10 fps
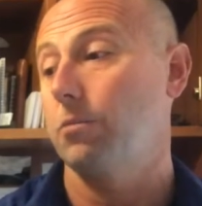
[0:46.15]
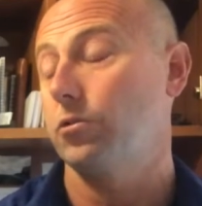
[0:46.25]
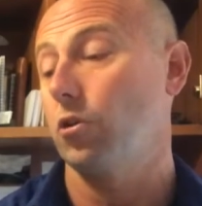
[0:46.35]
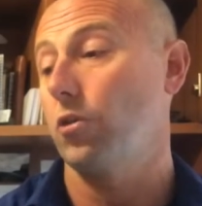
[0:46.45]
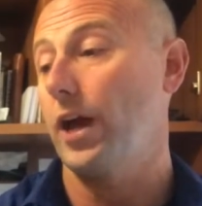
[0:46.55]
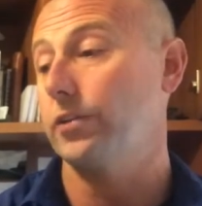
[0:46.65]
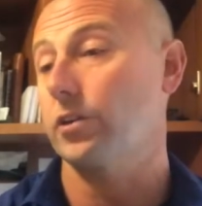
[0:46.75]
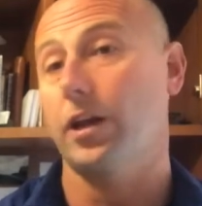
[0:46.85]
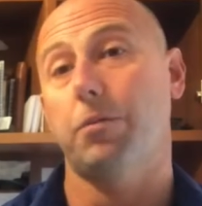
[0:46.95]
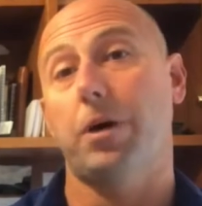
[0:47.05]
So that's
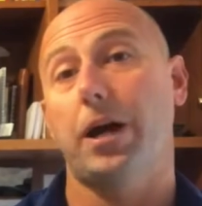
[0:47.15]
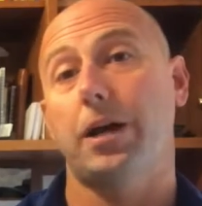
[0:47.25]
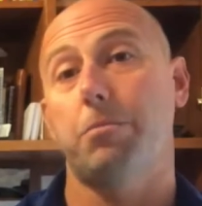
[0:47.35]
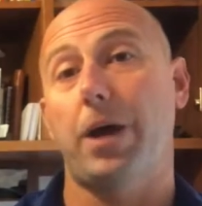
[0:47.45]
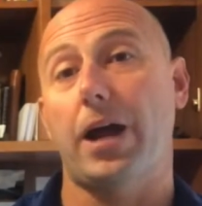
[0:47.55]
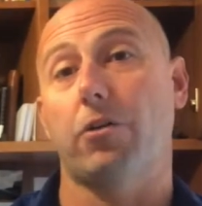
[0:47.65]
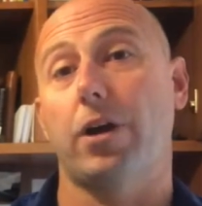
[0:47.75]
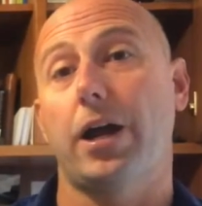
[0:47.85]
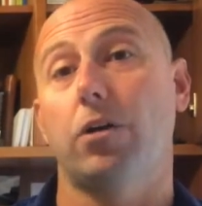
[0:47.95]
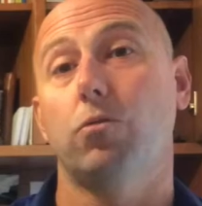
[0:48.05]
kind of my
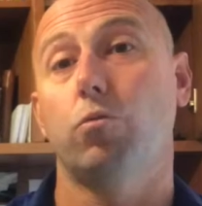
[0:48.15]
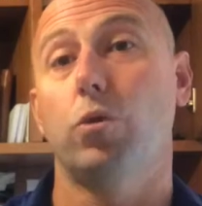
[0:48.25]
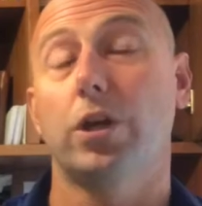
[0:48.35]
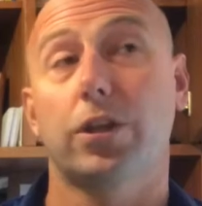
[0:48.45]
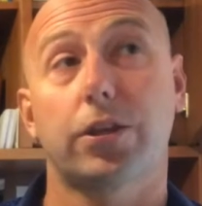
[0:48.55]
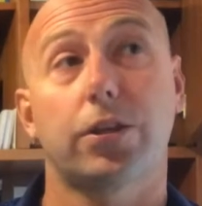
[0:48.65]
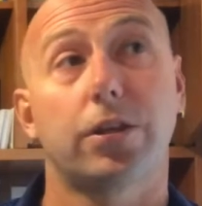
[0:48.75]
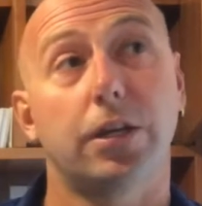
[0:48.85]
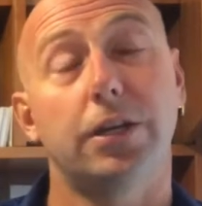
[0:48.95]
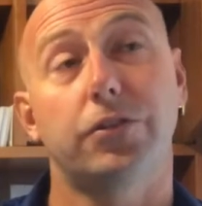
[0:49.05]
background with
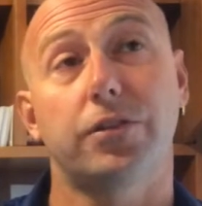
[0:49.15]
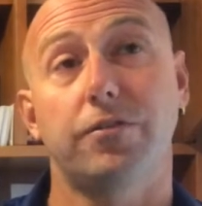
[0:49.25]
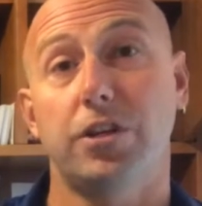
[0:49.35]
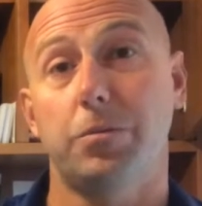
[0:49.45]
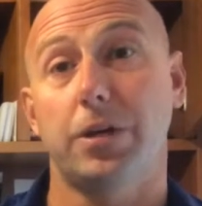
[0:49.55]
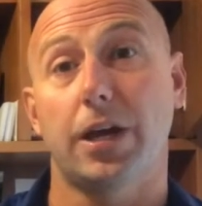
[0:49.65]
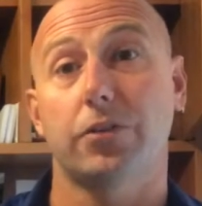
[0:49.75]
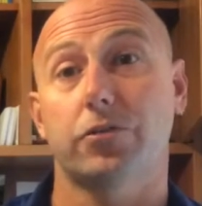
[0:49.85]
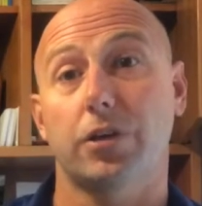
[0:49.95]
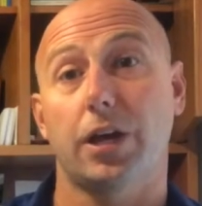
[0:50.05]

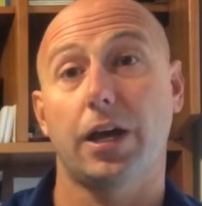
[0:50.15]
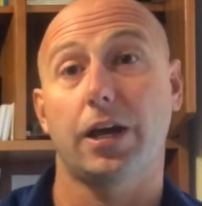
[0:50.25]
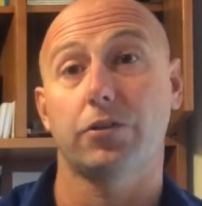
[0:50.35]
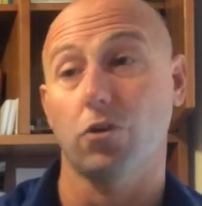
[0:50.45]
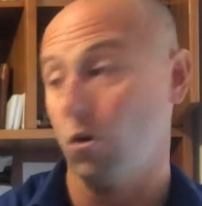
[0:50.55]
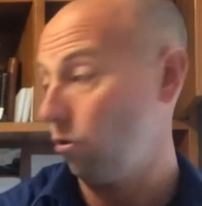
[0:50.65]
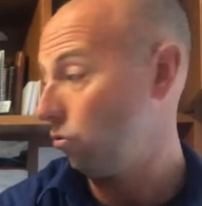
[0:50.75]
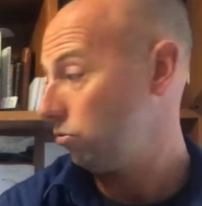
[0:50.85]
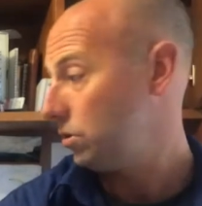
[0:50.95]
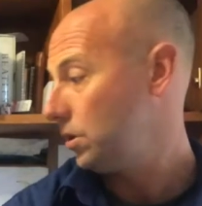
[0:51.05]
NCVPS as a
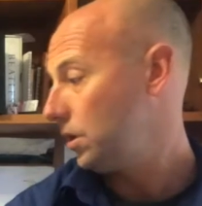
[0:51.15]
whole.